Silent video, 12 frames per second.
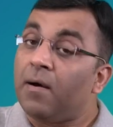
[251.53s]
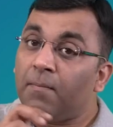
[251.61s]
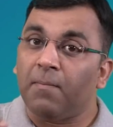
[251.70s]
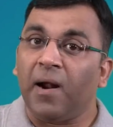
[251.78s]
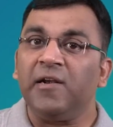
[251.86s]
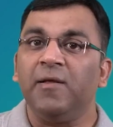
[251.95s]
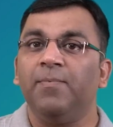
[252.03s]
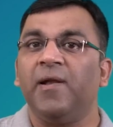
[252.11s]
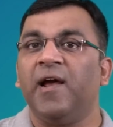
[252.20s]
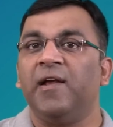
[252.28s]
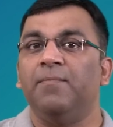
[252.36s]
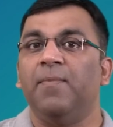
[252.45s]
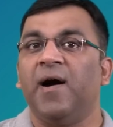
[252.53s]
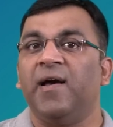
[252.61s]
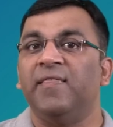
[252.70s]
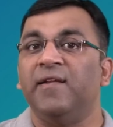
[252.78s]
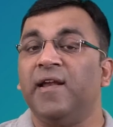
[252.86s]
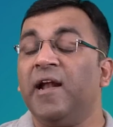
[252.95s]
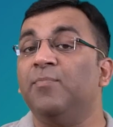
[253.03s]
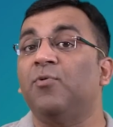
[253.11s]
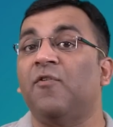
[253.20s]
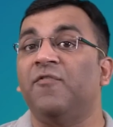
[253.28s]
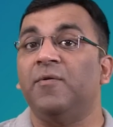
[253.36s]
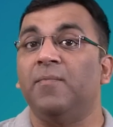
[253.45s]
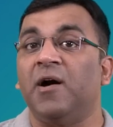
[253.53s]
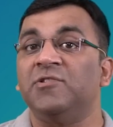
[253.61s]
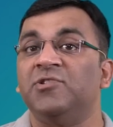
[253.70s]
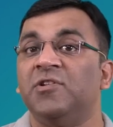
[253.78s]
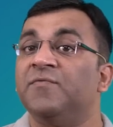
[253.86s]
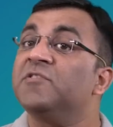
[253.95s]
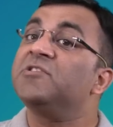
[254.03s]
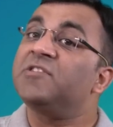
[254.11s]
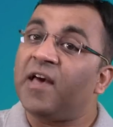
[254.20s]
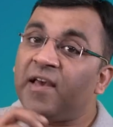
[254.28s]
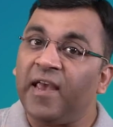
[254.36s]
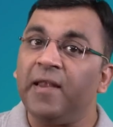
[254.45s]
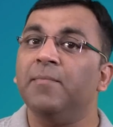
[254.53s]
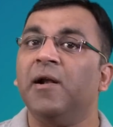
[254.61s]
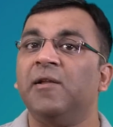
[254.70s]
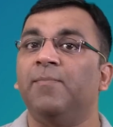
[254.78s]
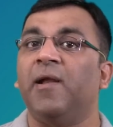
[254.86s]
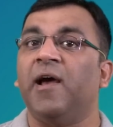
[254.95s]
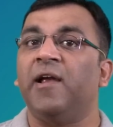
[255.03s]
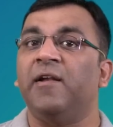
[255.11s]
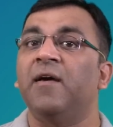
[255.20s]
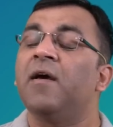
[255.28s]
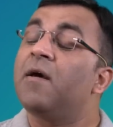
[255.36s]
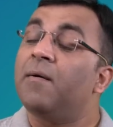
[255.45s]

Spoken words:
multiplied by the net profit margin, which is again multiplied